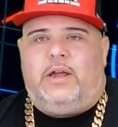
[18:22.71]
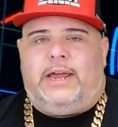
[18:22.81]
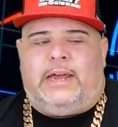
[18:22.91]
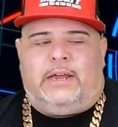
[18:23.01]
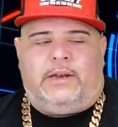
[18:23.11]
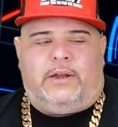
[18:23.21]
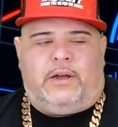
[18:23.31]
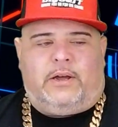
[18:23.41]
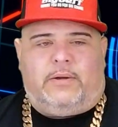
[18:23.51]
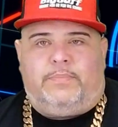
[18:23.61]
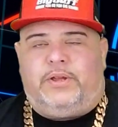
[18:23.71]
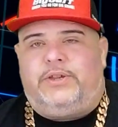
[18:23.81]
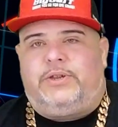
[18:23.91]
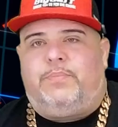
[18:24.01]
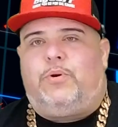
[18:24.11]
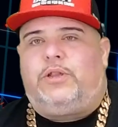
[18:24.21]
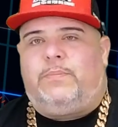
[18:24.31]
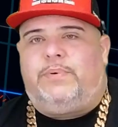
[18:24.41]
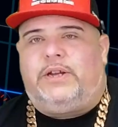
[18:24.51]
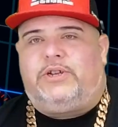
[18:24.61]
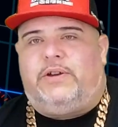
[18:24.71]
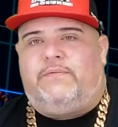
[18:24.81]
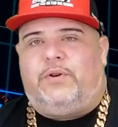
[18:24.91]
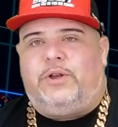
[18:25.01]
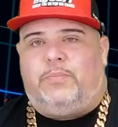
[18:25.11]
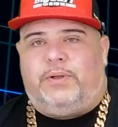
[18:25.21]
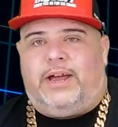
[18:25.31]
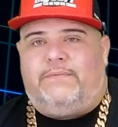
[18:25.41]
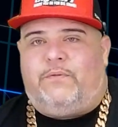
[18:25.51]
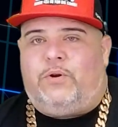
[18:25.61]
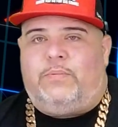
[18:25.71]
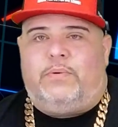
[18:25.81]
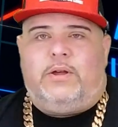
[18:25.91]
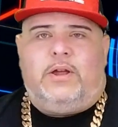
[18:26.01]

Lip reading: And please support the Big Jeff Audio platform.